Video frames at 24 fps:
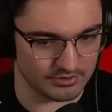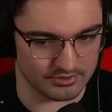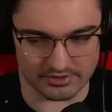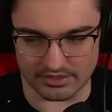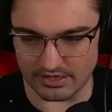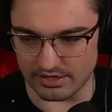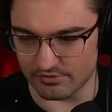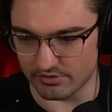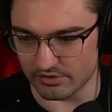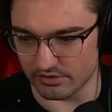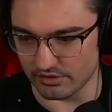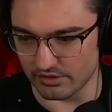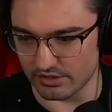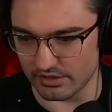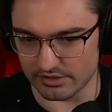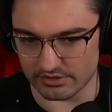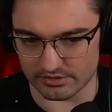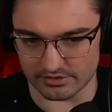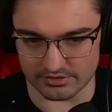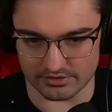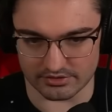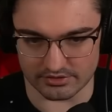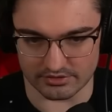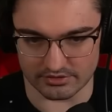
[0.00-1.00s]
and cavern
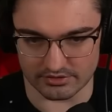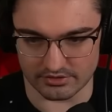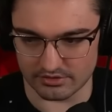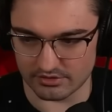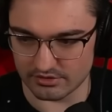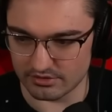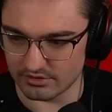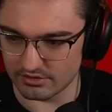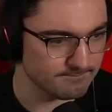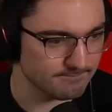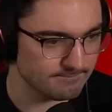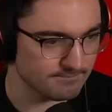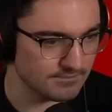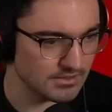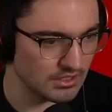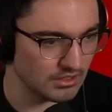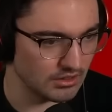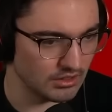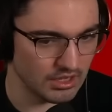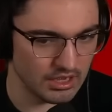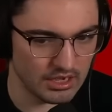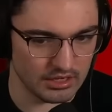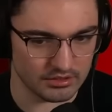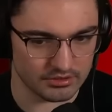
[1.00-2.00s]
unlocked. Be a
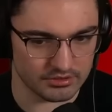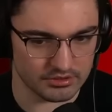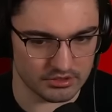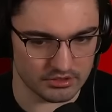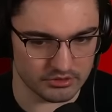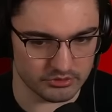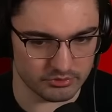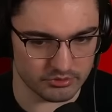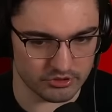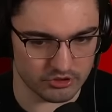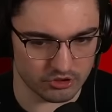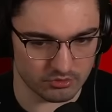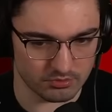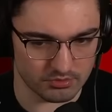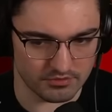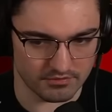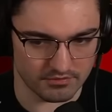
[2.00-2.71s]
lot of things we should be